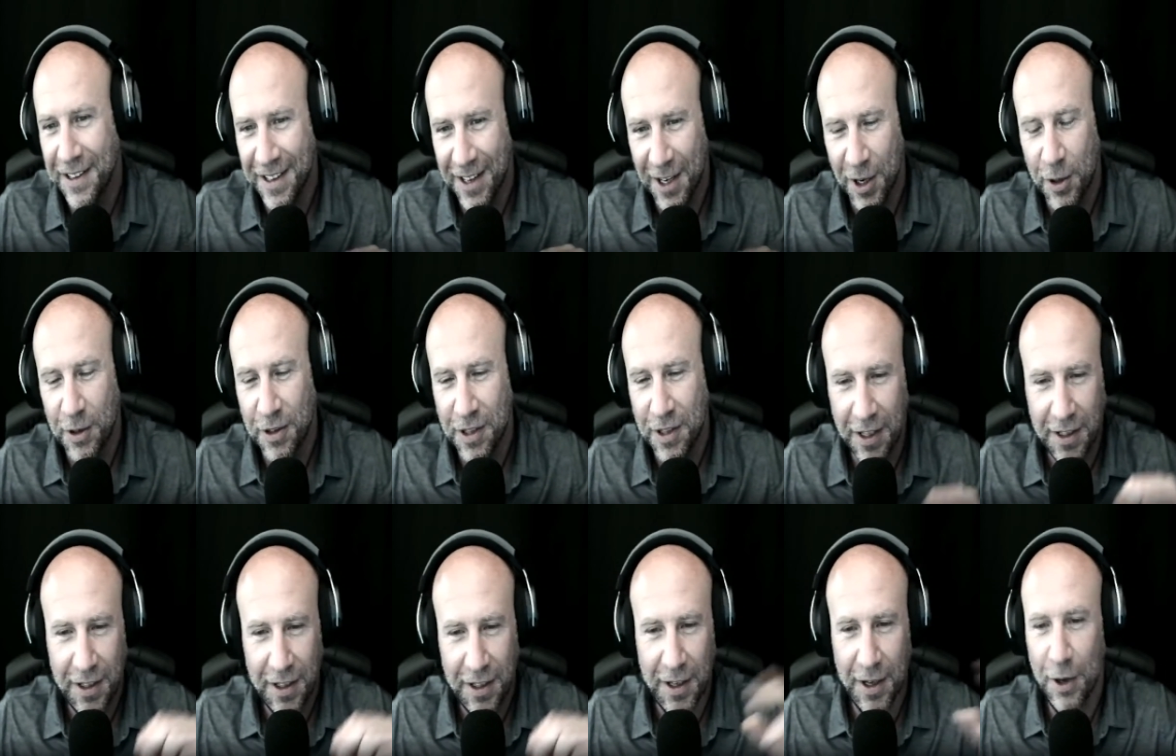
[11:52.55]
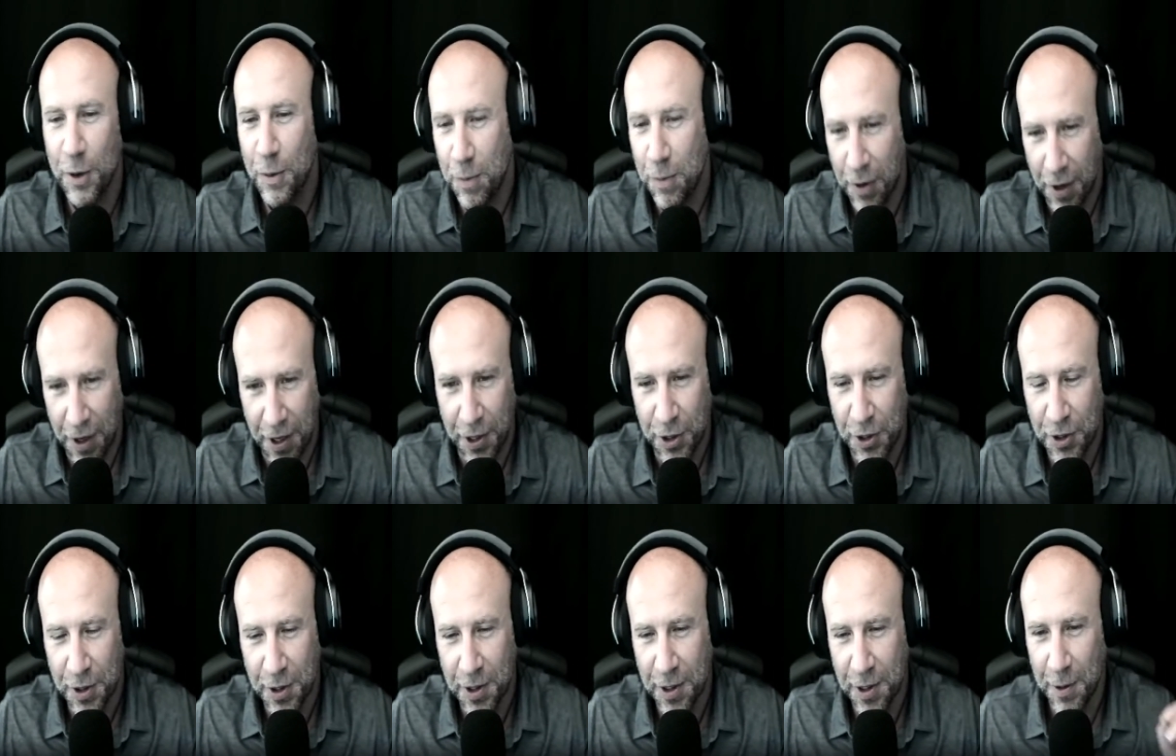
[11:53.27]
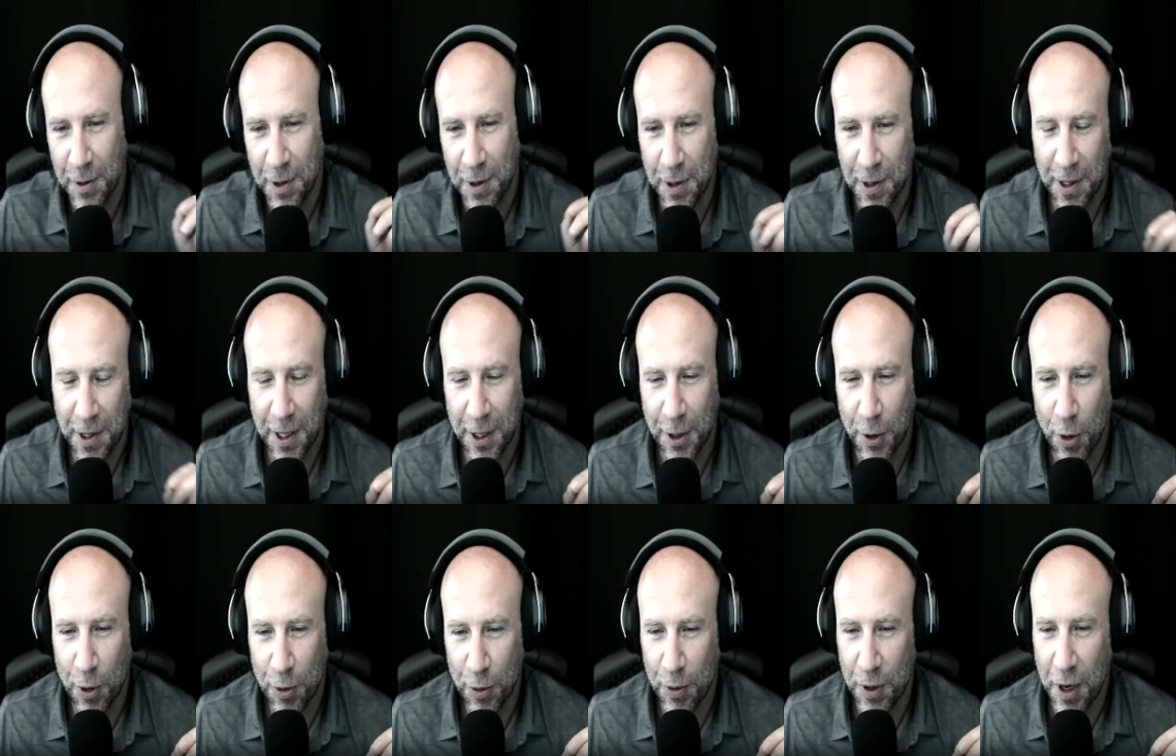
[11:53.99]
take another plunge and
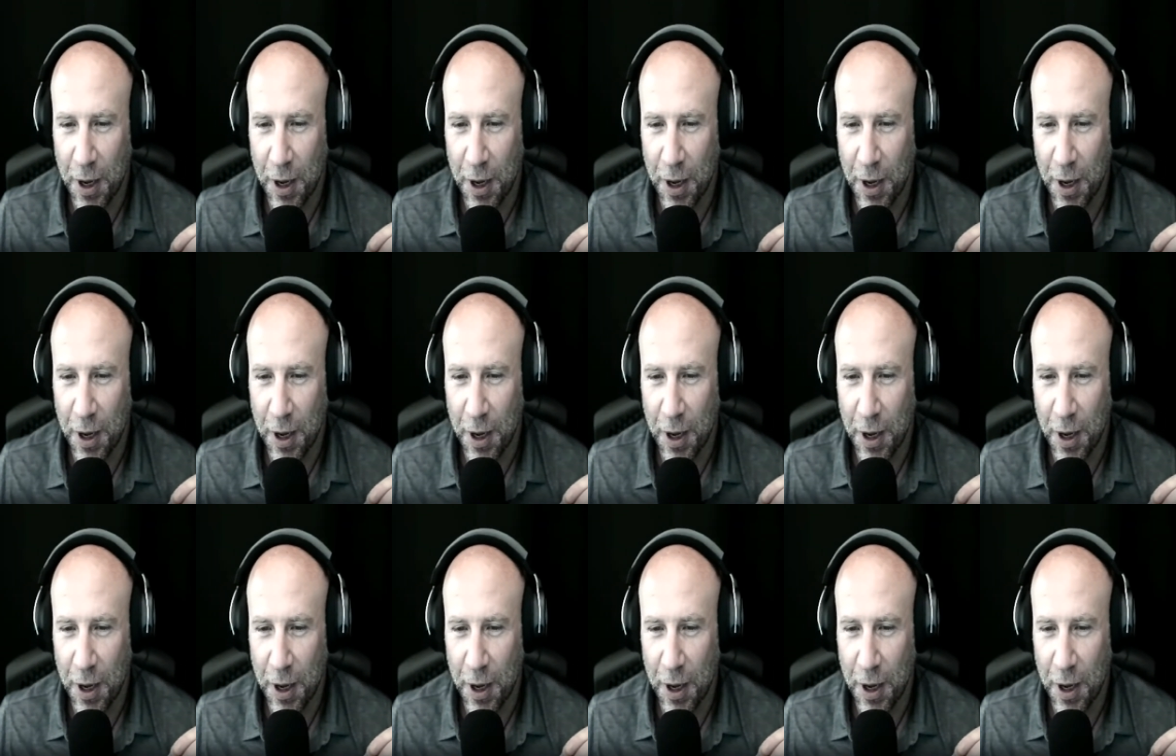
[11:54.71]
go through